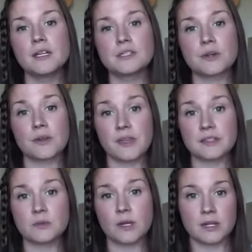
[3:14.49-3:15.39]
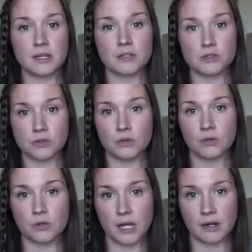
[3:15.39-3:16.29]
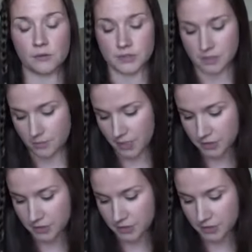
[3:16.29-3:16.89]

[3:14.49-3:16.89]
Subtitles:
So that's a way to control kind of what's coming